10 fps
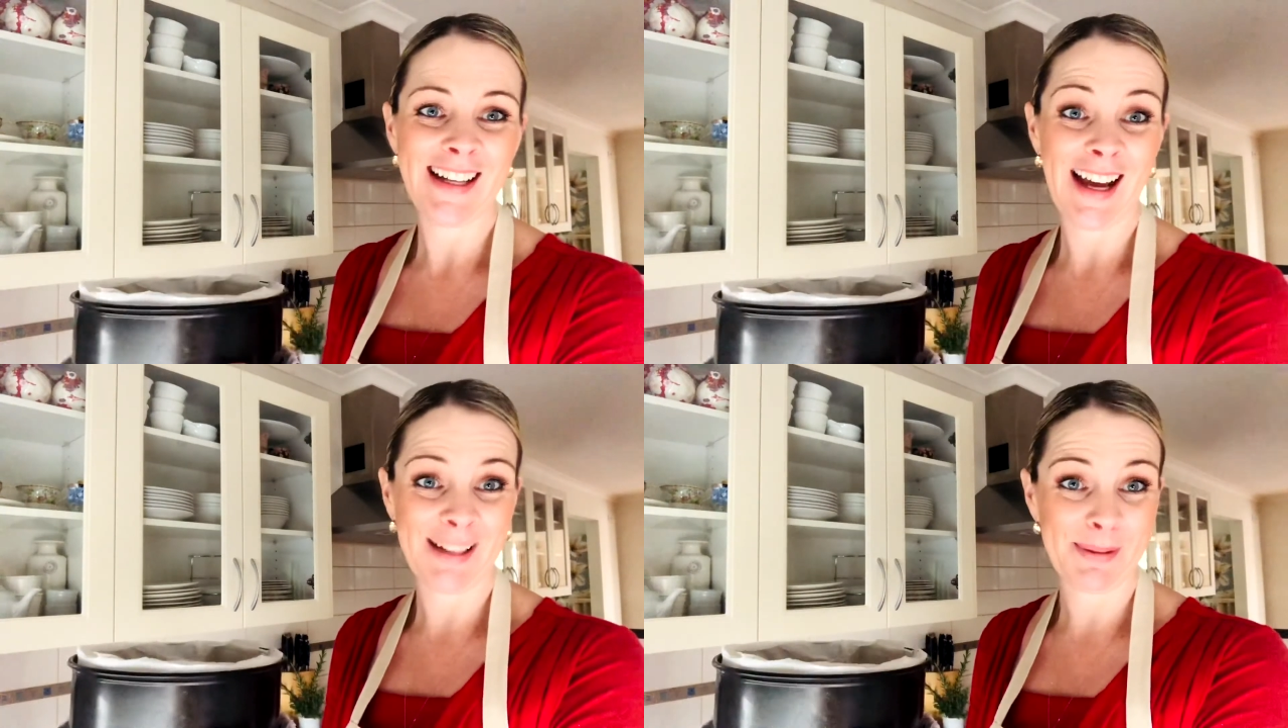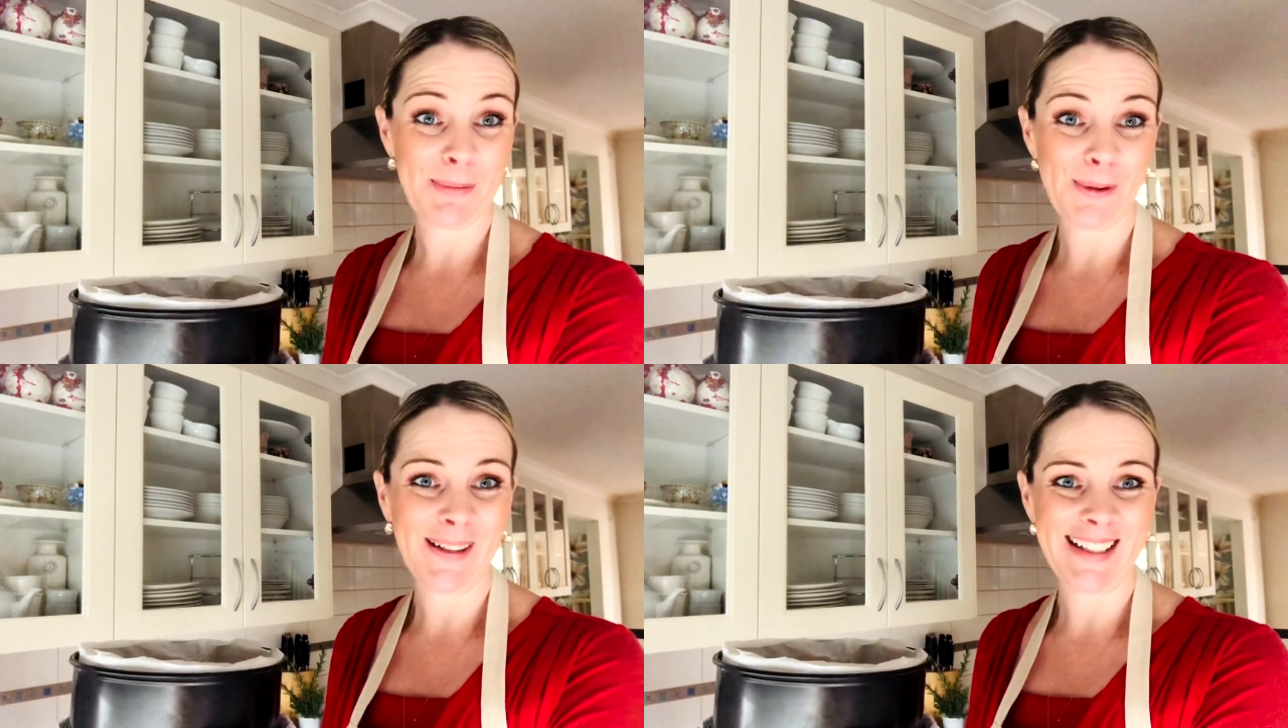a bit
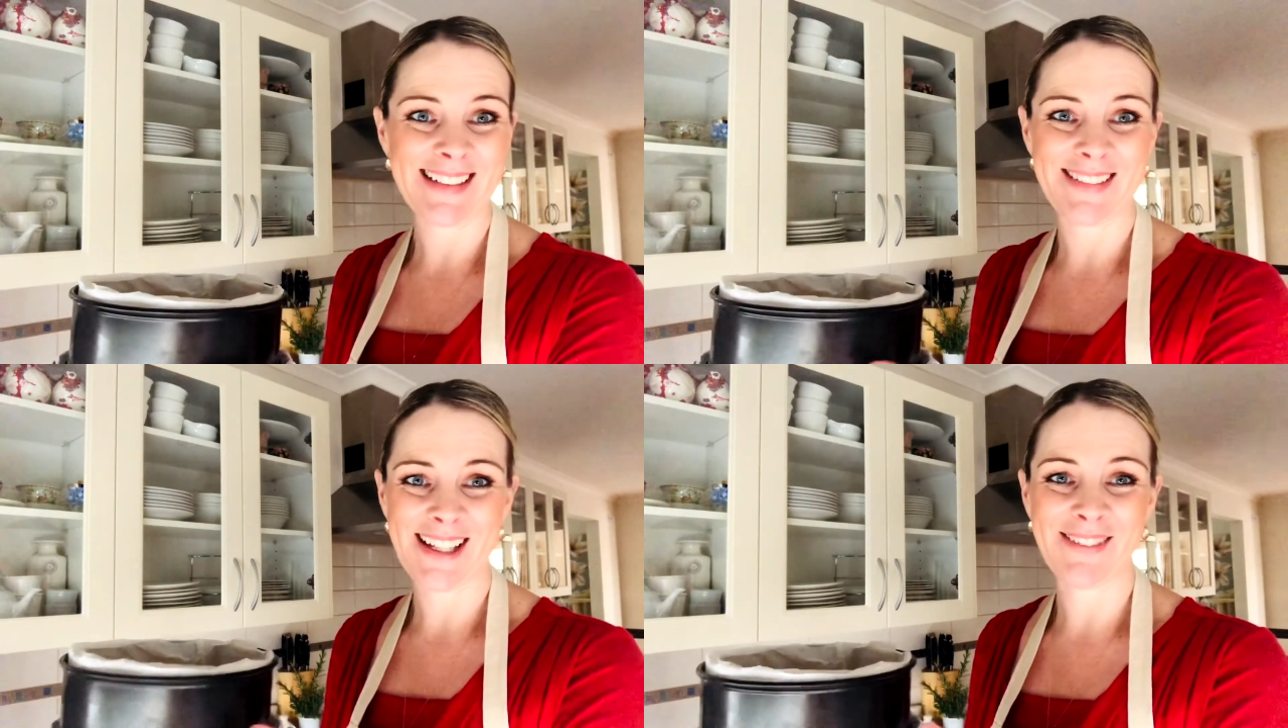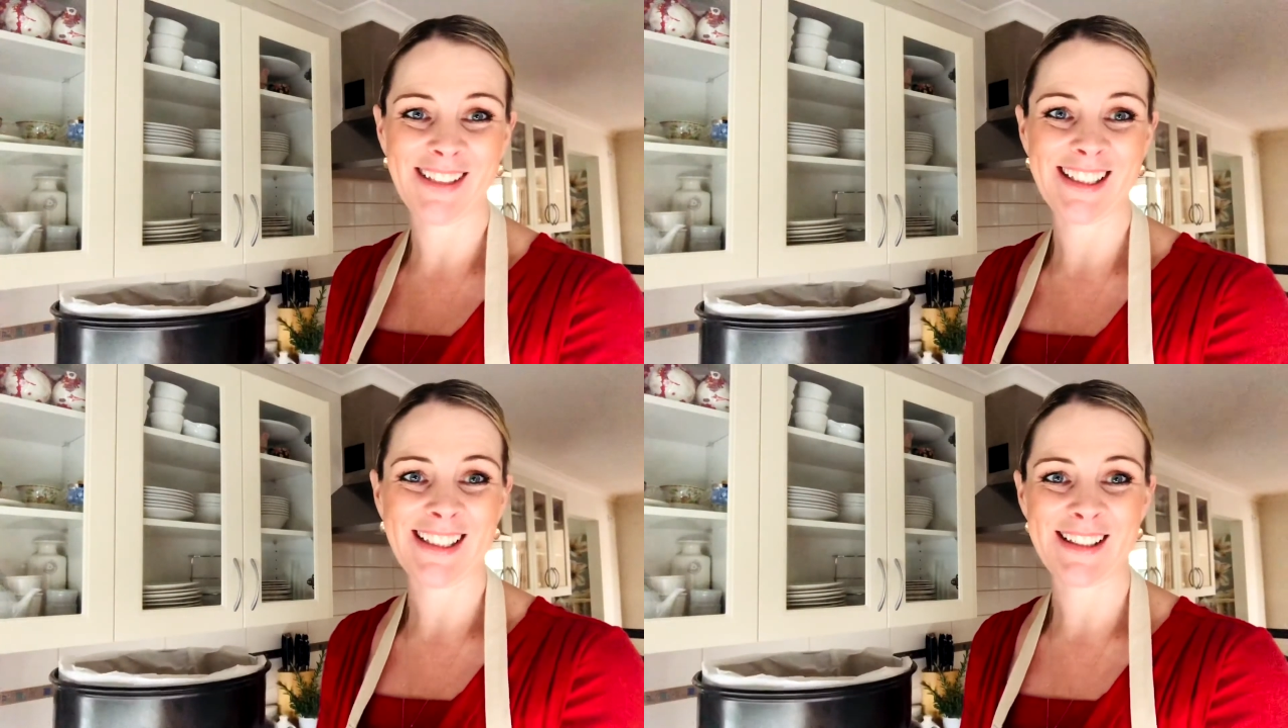more
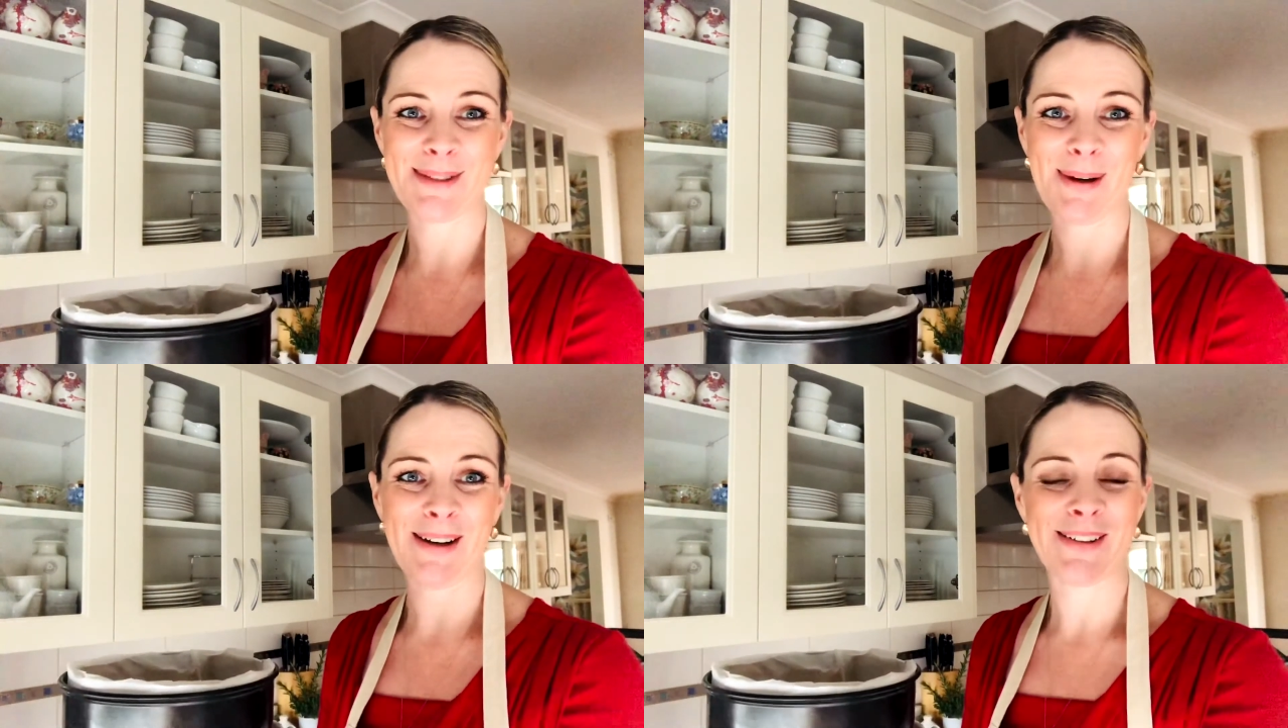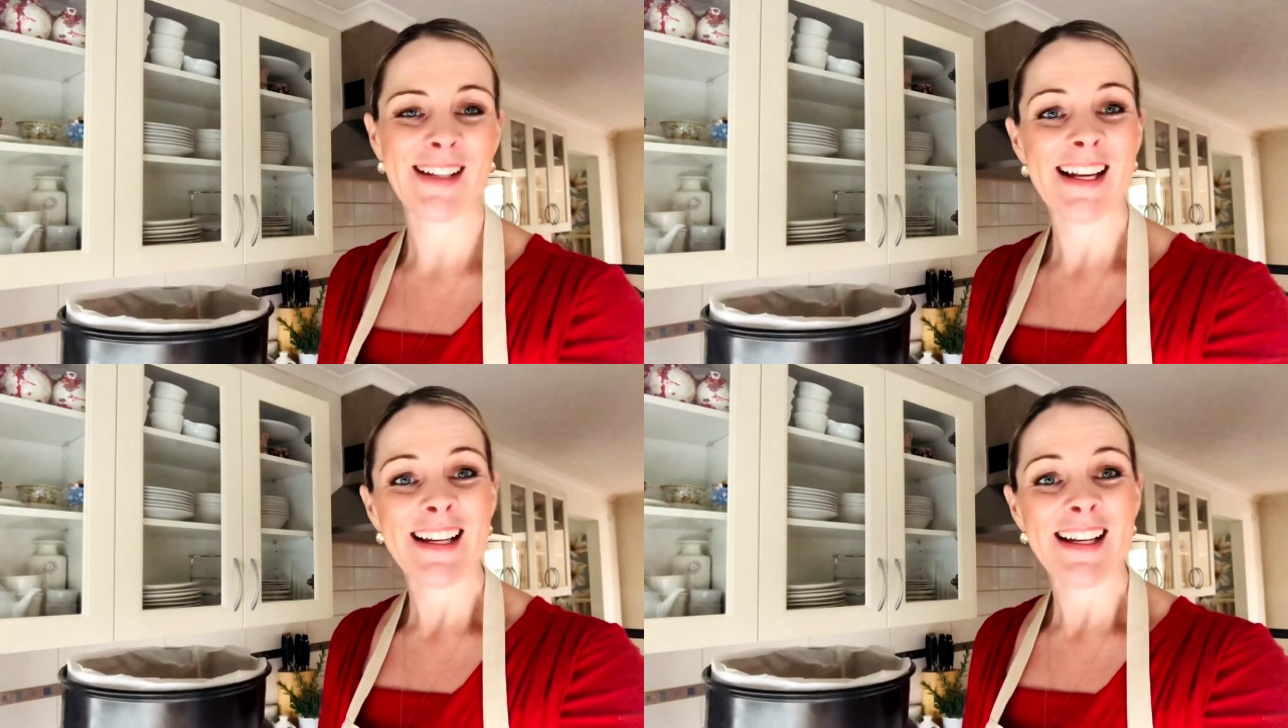evenly as well.